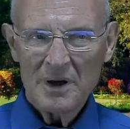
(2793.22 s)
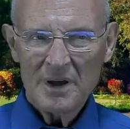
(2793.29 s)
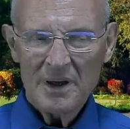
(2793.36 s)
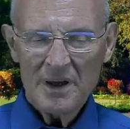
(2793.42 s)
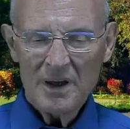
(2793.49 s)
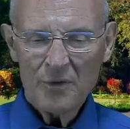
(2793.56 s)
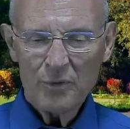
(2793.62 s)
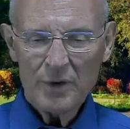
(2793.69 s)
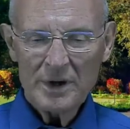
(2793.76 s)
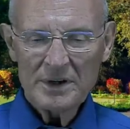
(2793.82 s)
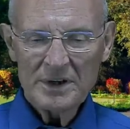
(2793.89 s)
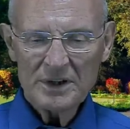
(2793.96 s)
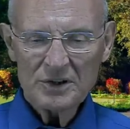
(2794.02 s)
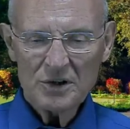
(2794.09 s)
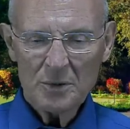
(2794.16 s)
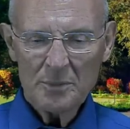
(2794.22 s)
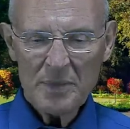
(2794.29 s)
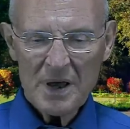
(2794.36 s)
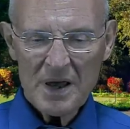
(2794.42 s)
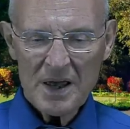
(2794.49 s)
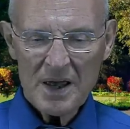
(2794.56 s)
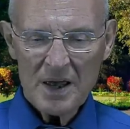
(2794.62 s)
If we
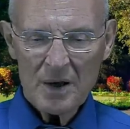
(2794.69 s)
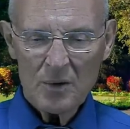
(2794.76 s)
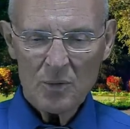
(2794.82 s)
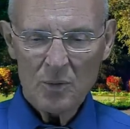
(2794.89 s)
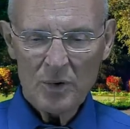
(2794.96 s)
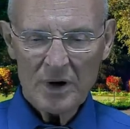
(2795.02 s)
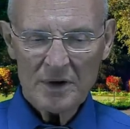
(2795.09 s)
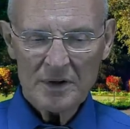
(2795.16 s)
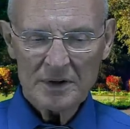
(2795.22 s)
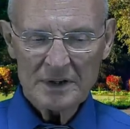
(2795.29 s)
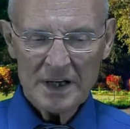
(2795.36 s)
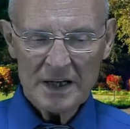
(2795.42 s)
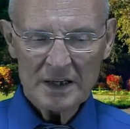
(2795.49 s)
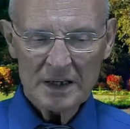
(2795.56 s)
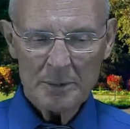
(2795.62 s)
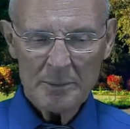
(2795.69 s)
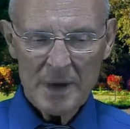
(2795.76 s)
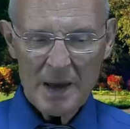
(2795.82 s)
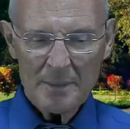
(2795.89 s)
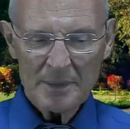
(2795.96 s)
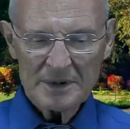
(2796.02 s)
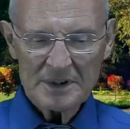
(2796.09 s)
disobey one of the Ten
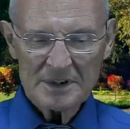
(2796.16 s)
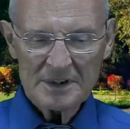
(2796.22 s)
Commandments,